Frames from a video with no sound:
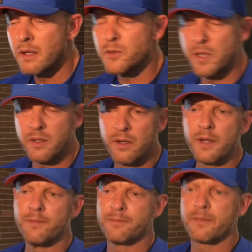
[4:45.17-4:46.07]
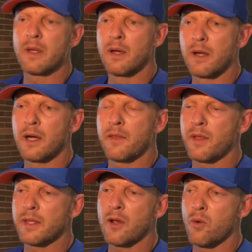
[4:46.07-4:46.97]
It's been good. Uh, I
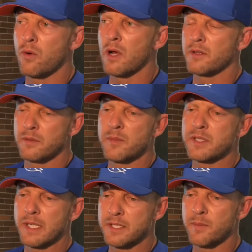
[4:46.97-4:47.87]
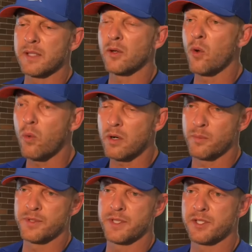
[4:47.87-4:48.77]
think that corner. I'll, let me say this about the corner
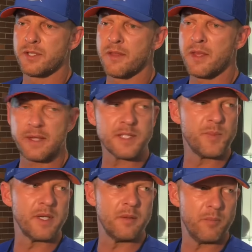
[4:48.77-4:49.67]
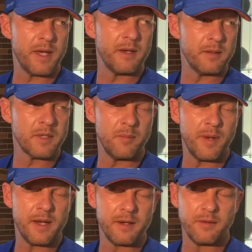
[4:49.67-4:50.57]
position. I think that's been competitive.
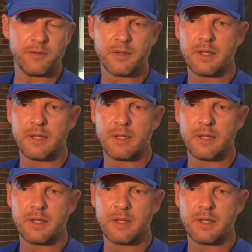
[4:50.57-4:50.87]
competitive.